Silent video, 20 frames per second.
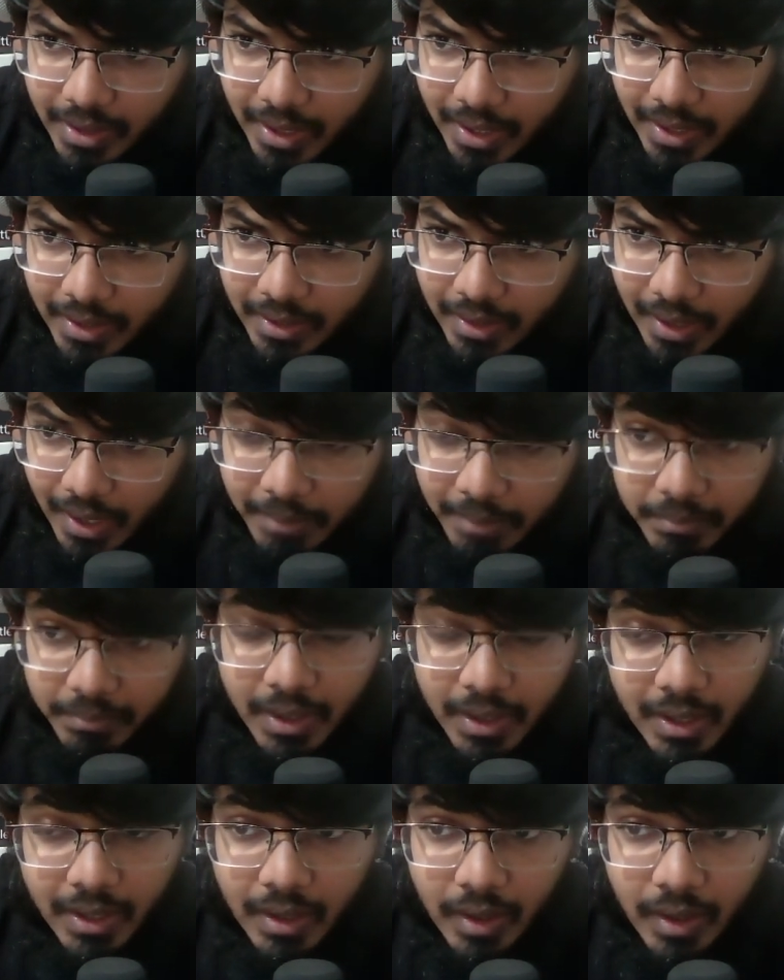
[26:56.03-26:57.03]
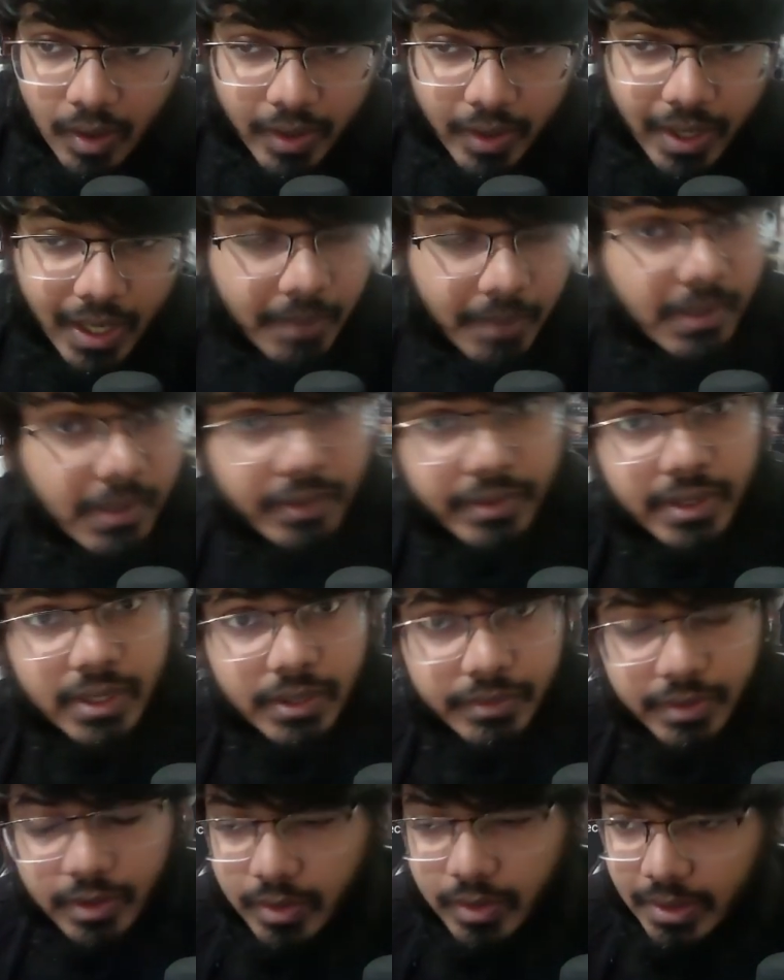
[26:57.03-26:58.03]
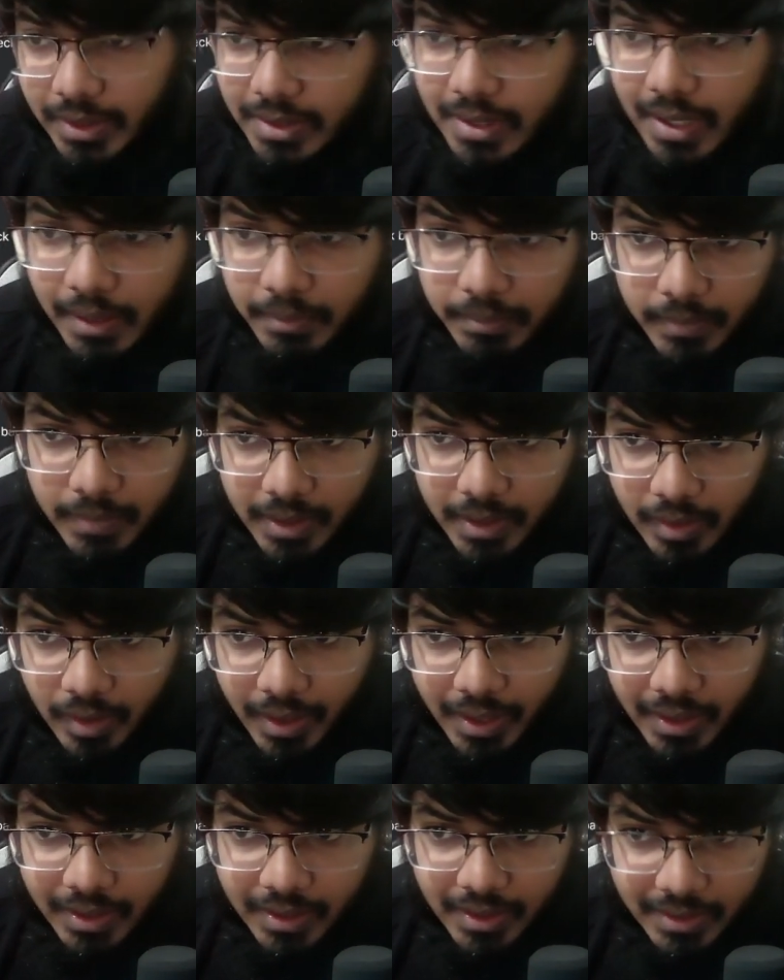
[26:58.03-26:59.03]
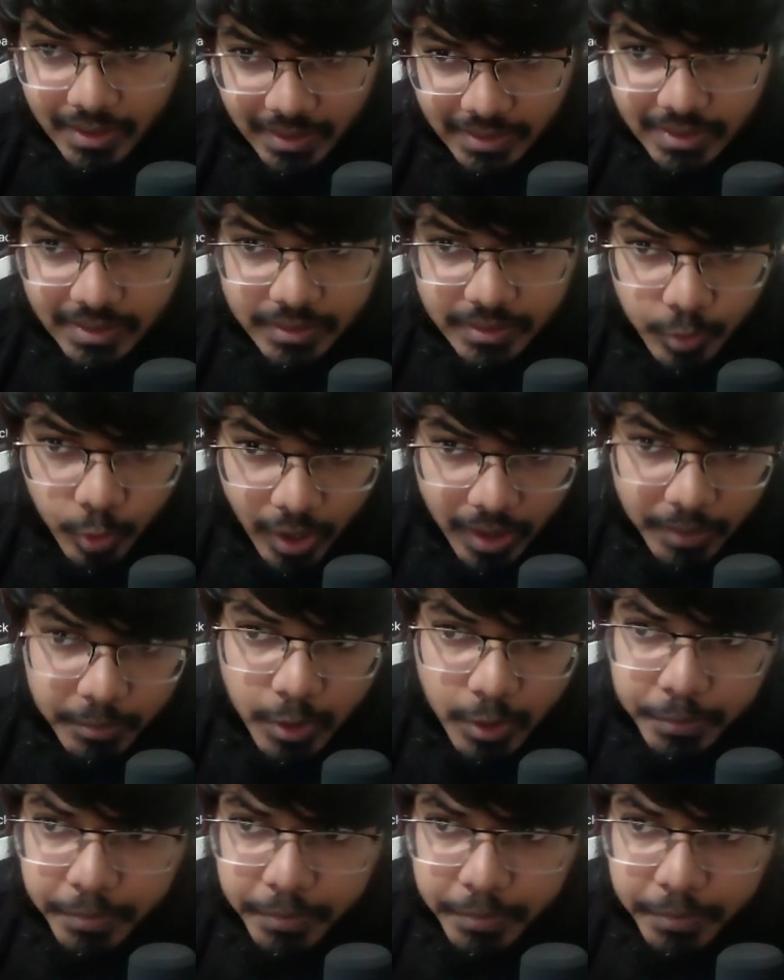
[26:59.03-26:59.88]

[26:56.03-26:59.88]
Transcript: And I'm loving the view this time. All right, this is way more